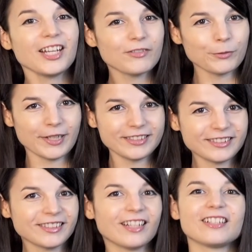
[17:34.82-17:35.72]
Hi
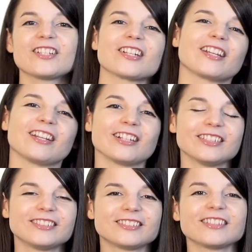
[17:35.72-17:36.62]
everyone, Alicia here.
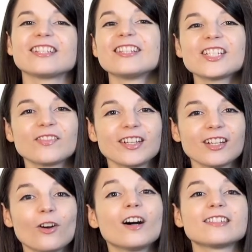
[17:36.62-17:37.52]
In this
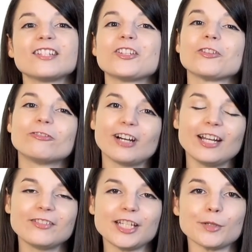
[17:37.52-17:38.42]
video, I'll teach you
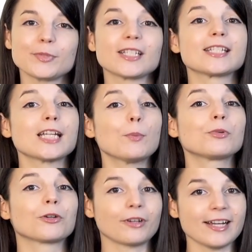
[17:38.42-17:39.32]
5 tips to stop
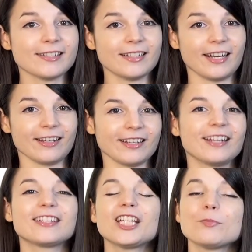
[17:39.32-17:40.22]
procrastinating
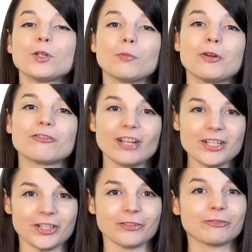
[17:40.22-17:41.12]
and keep your
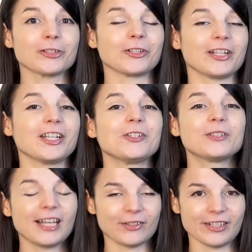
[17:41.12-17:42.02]
motivation for learning a new
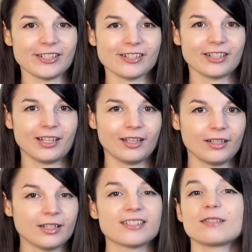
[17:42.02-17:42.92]
language.
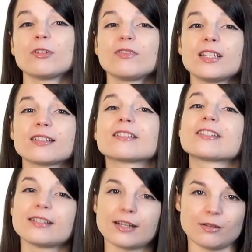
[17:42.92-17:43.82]
Some of these are
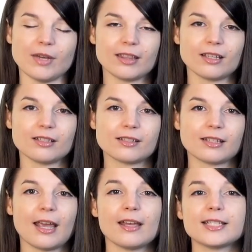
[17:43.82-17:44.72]
study methods,
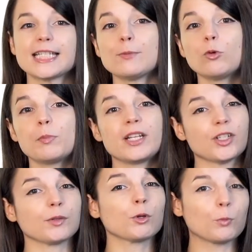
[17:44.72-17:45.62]
and some will be
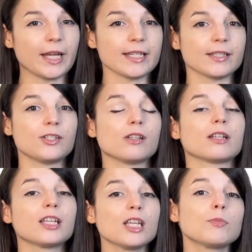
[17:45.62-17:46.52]
general ways that you
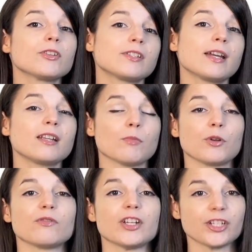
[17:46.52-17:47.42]
can keep your study
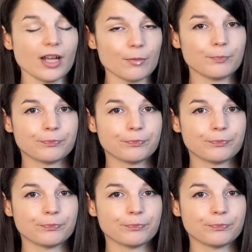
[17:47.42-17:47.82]
motivation up.